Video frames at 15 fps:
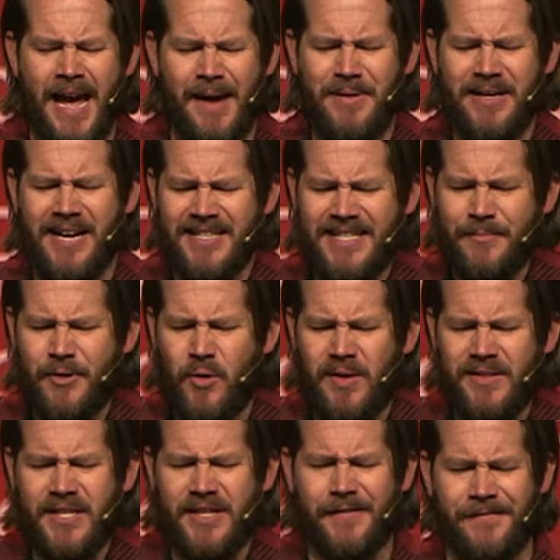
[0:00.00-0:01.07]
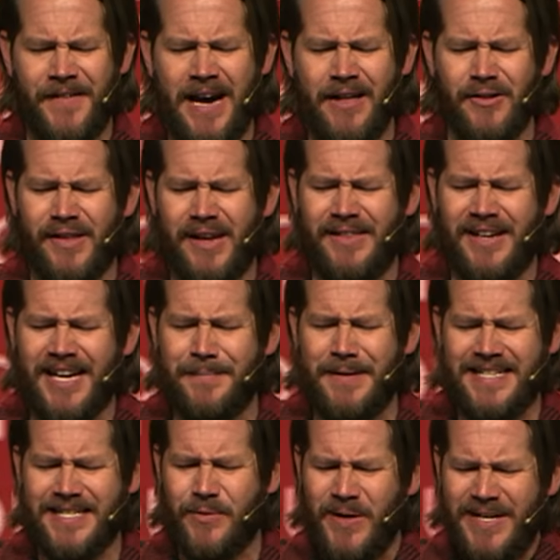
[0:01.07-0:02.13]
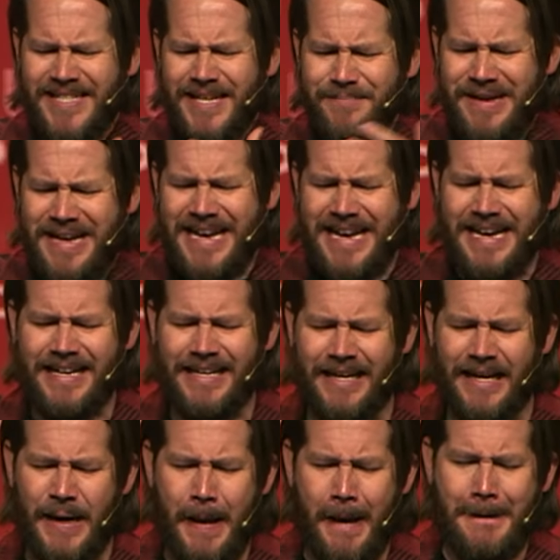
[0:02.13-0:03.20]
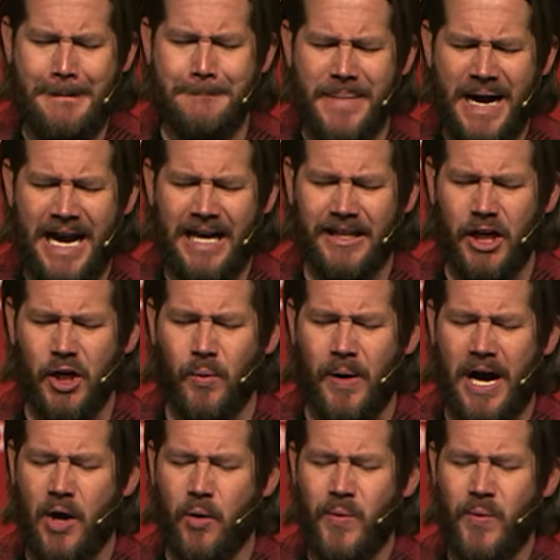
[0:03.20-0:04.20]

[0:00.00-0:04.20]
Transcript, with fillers: And because I'm going to the Father, they, they kept asking, What does he mean by a little while?